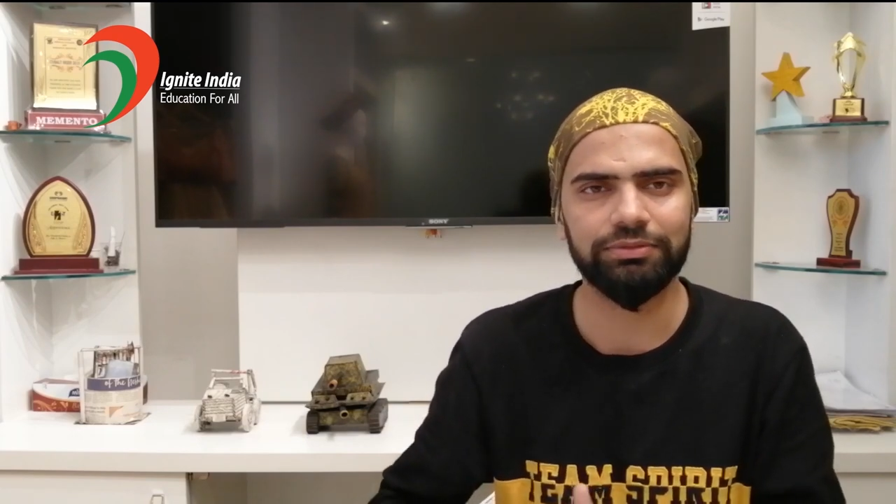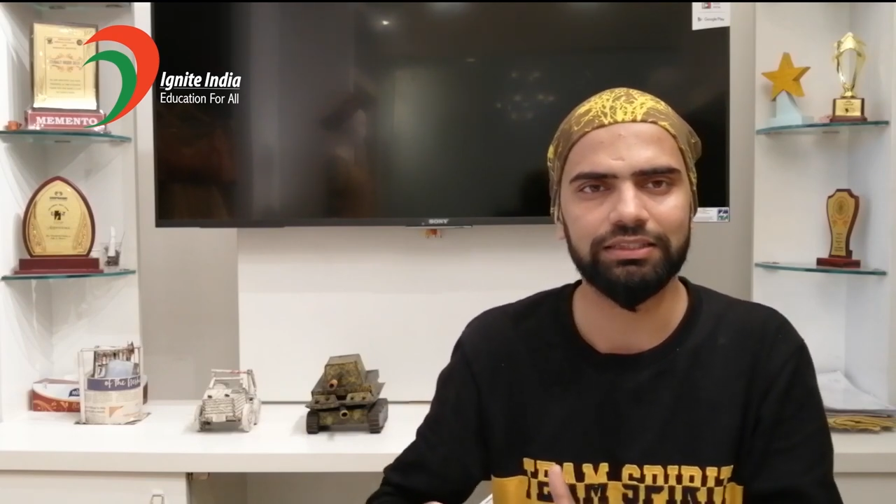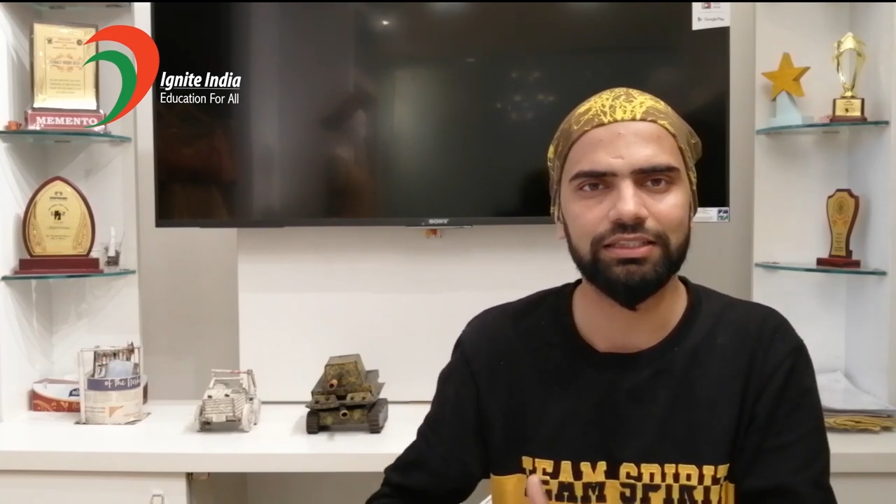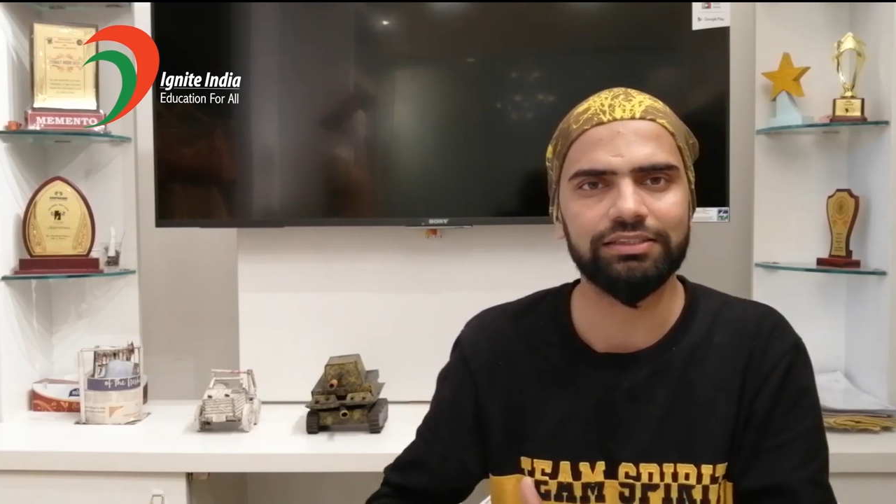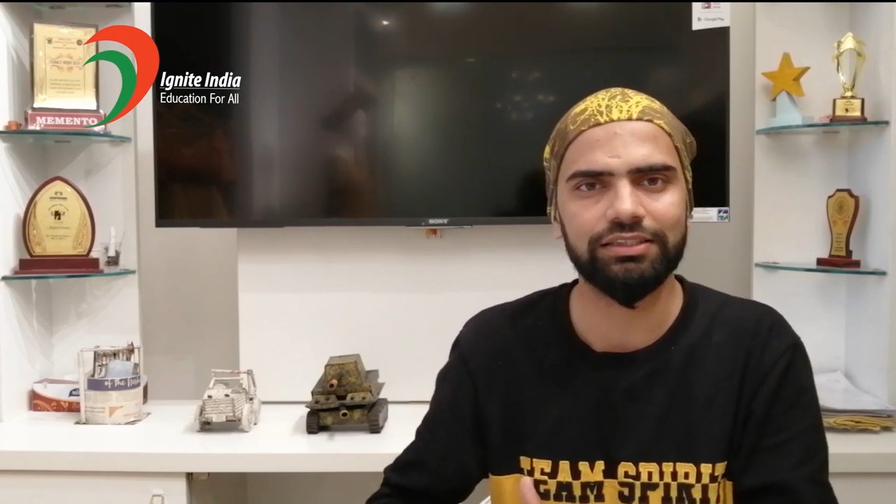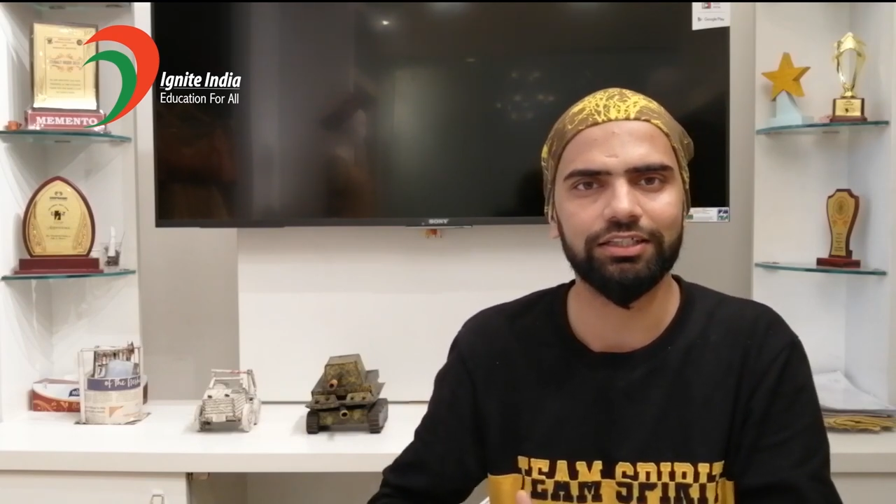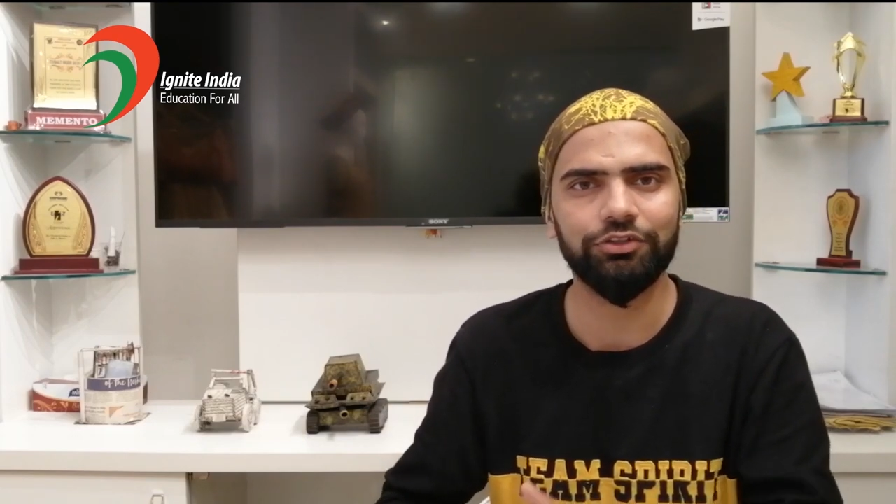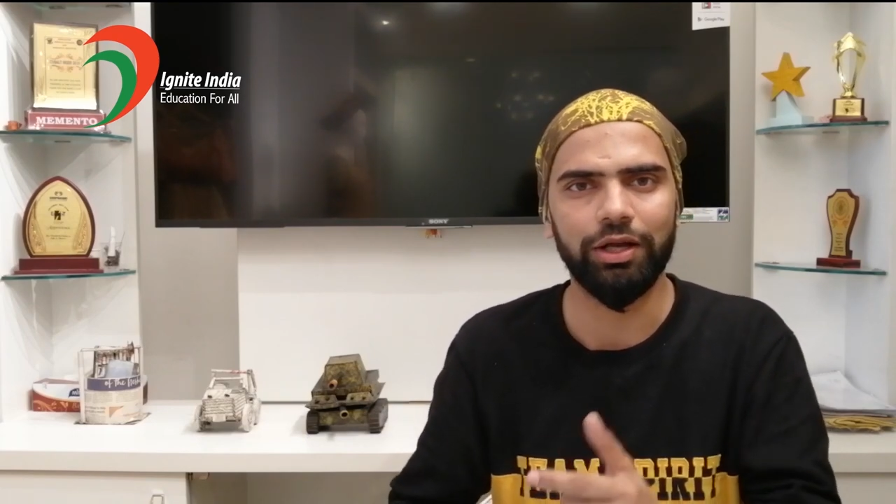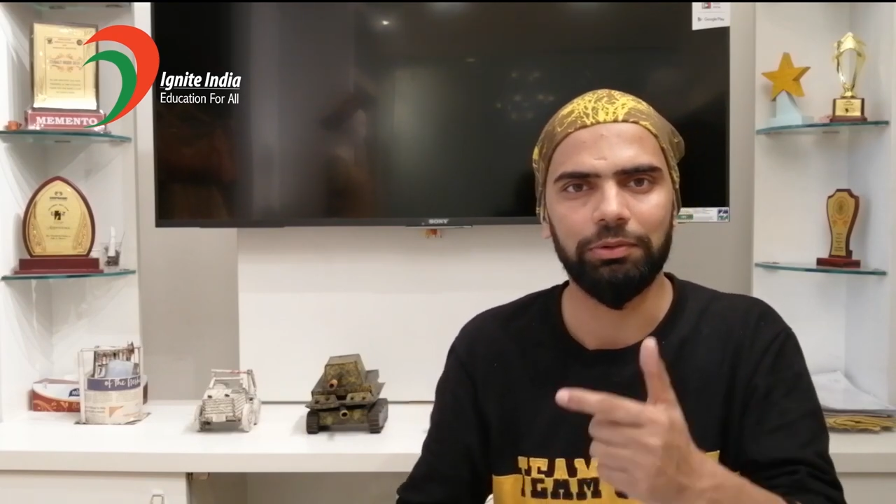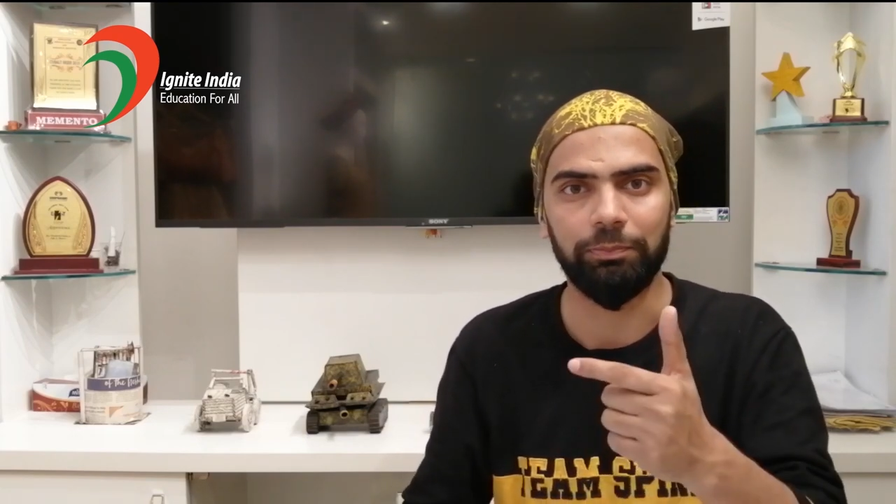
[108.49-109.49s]
but this year
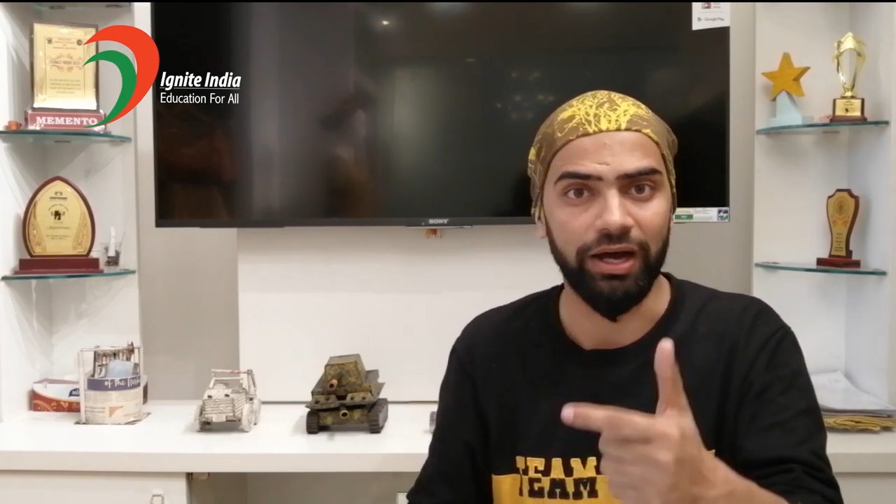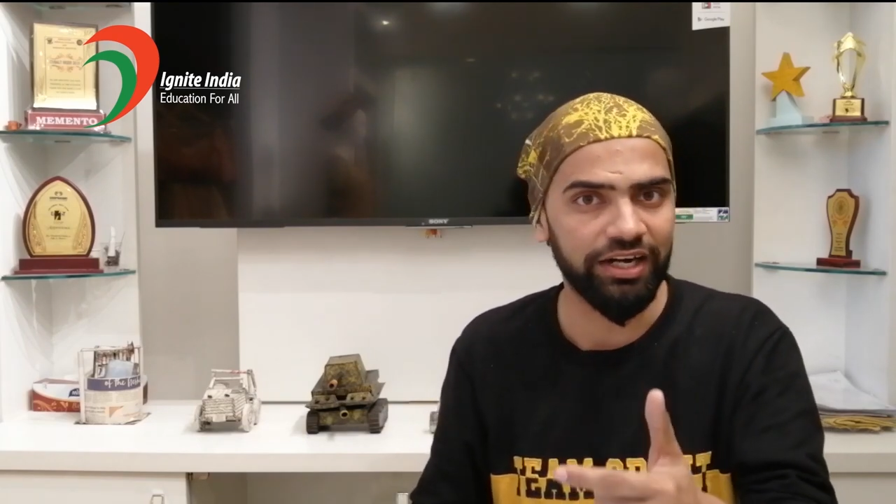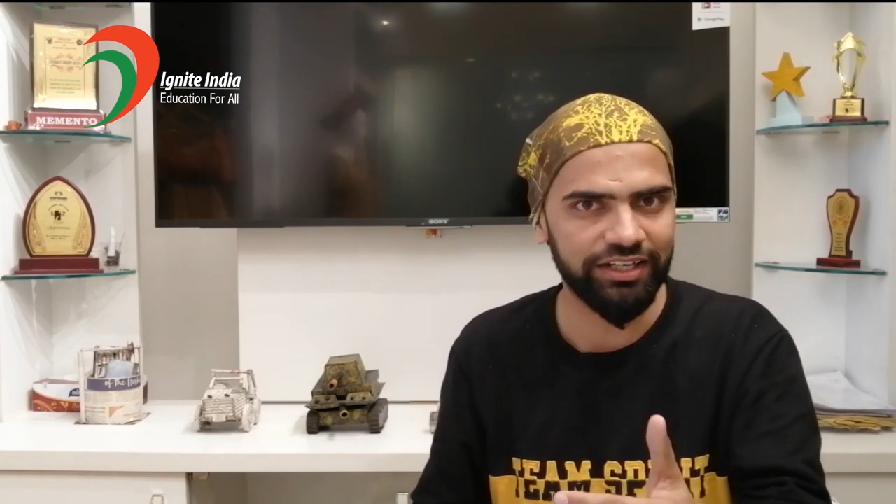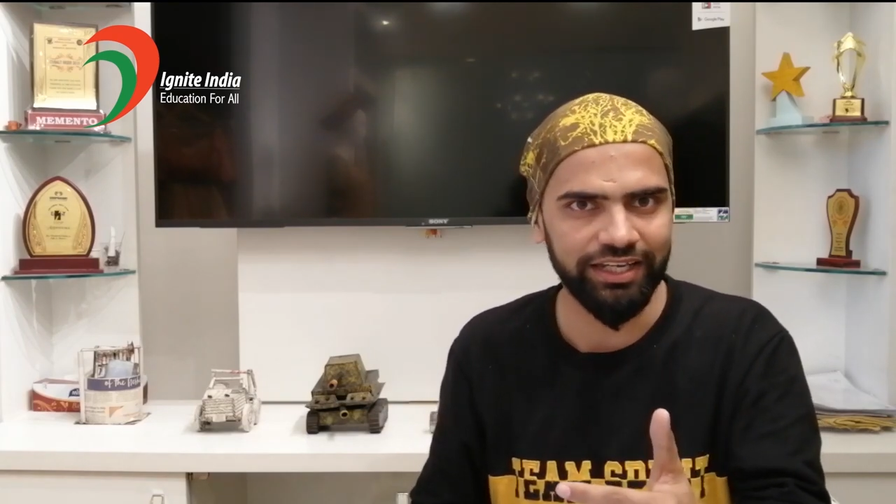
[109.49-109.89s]
you have a part